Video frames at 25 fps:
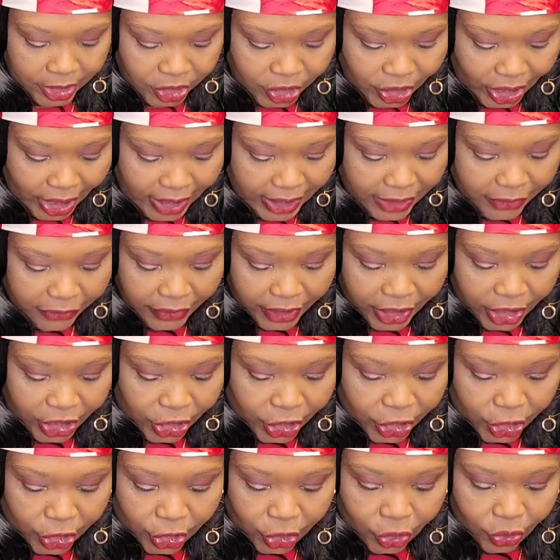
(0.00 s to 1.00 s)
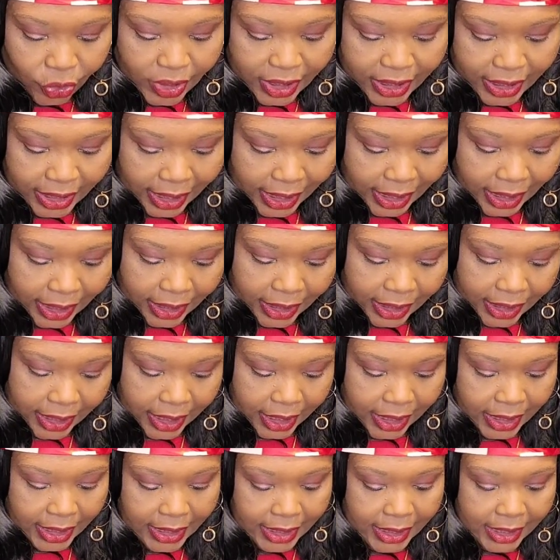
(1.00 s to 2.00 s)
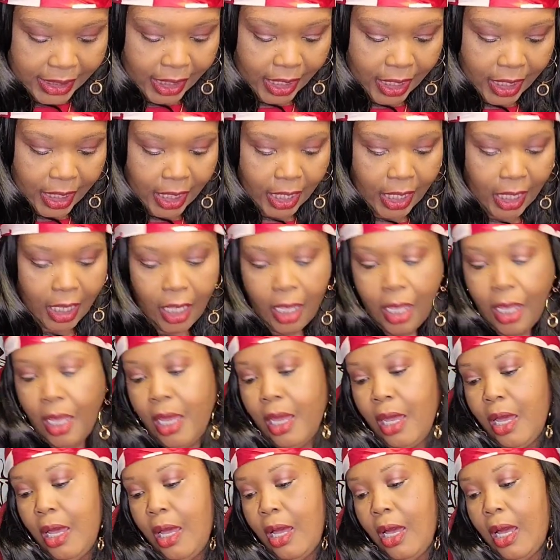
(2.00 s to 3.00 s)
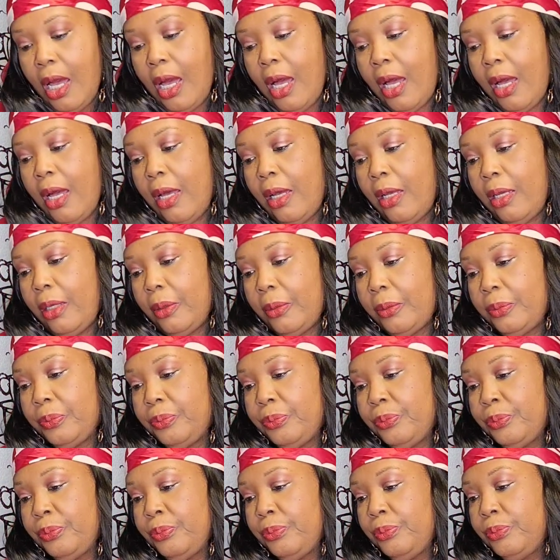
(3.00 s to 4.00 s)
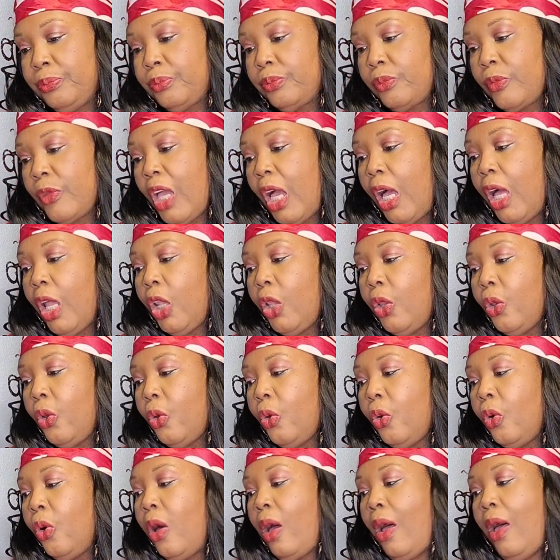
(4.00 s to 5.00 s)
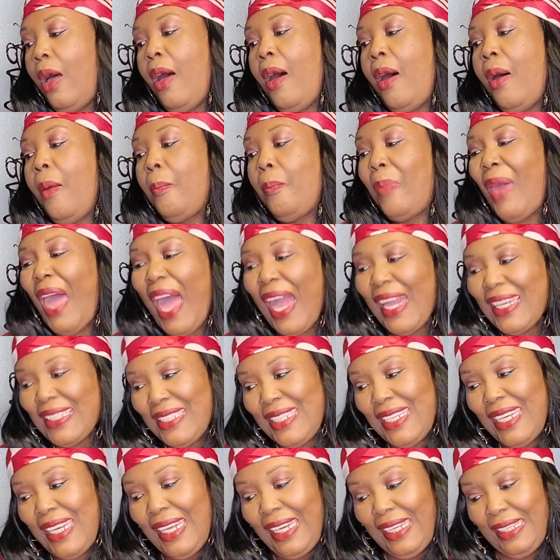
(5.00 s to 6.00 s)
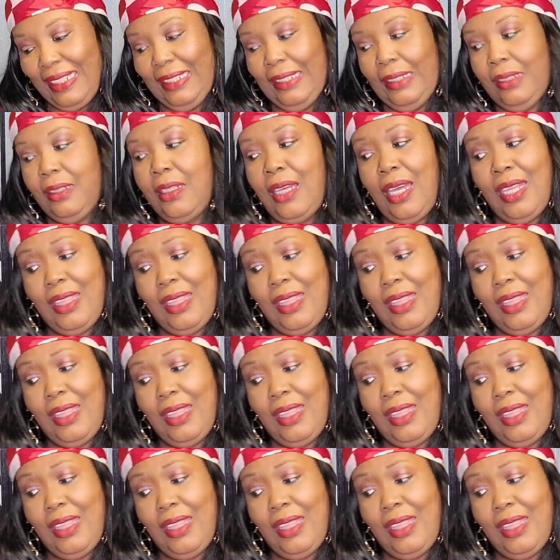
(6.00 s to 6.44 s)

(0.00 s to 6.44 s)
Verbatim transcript: just finished using this um, Alu Pactic.